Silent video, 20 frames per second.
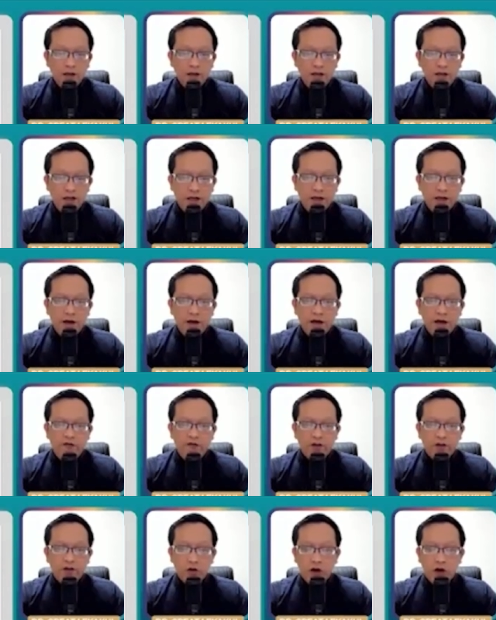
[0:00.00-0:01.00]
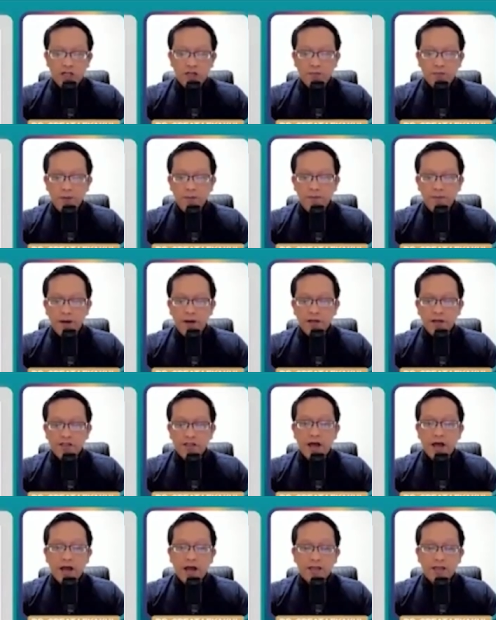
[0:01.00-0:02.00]
They revitalize Phin
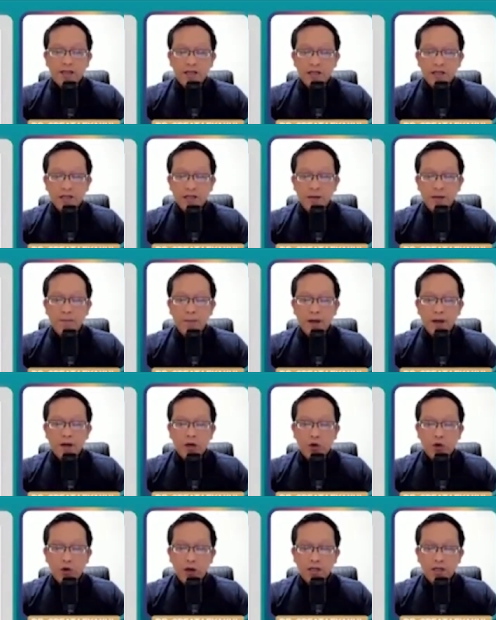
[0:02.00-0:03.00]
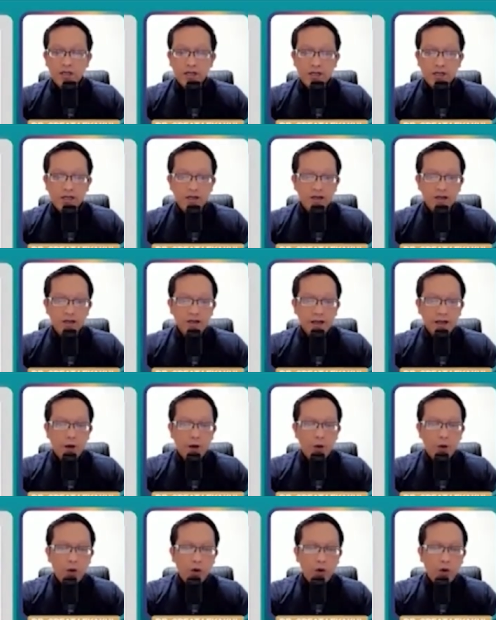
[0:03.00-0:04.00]
Pia's identity by creating their
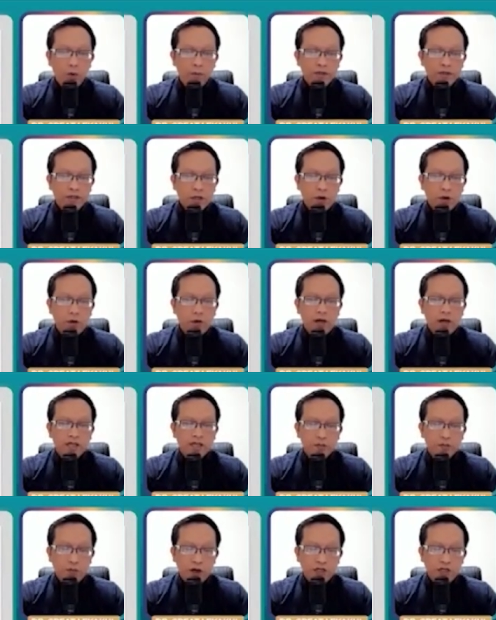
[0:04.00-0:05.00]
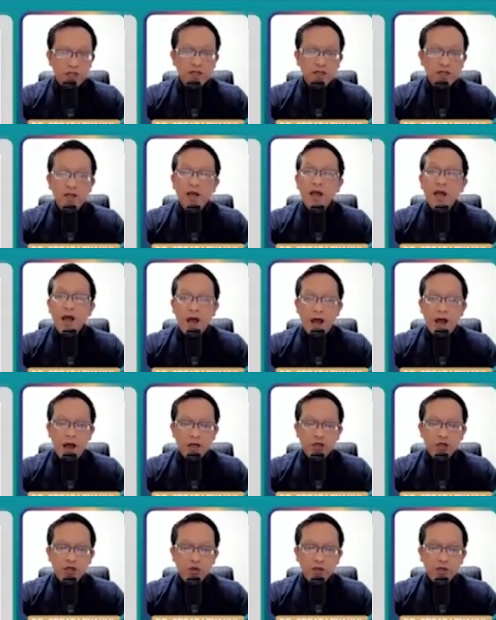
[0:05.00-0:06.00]
own musical expression
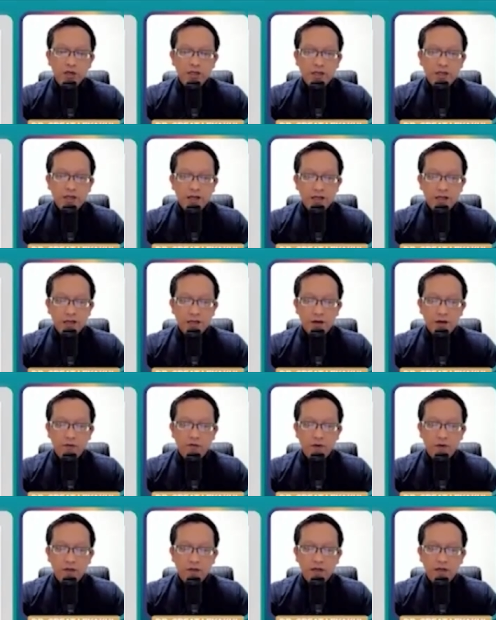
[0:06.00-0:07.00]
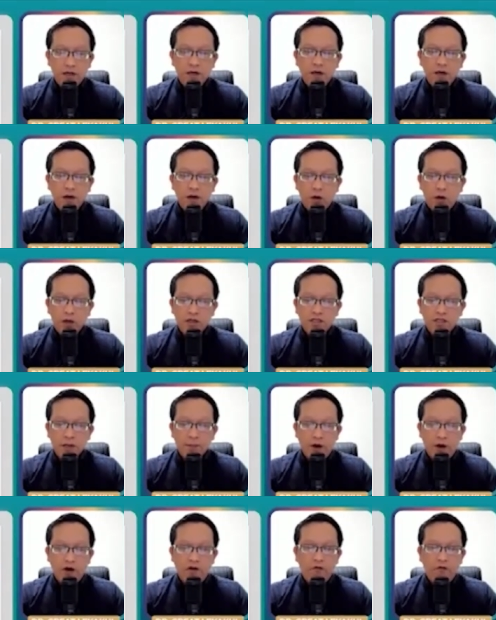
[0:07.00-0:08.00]
and unique technique with the
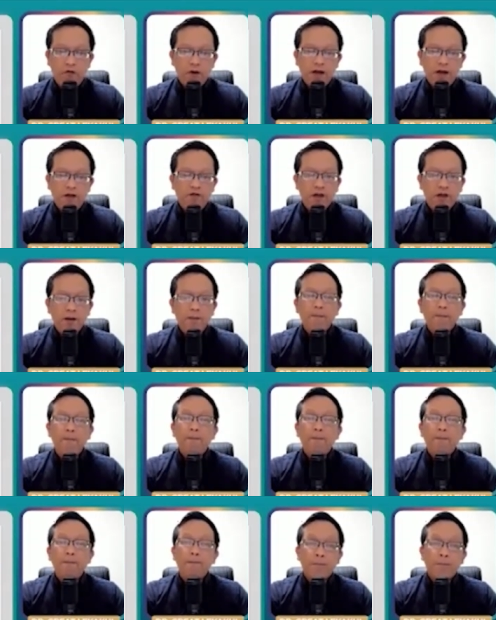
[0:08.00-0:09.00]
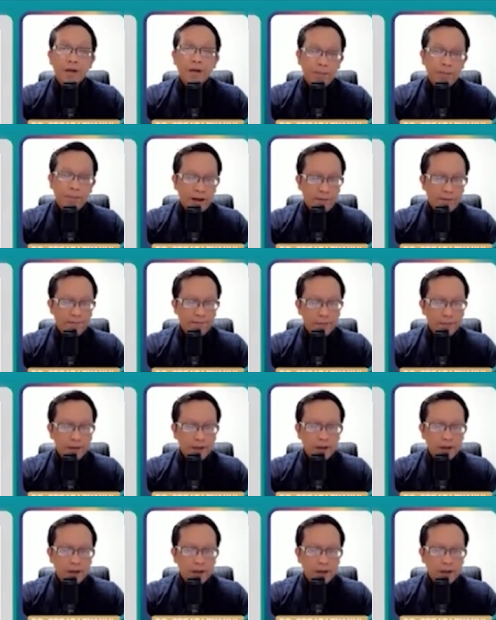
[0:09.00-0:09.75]
concept of living Phin Pia.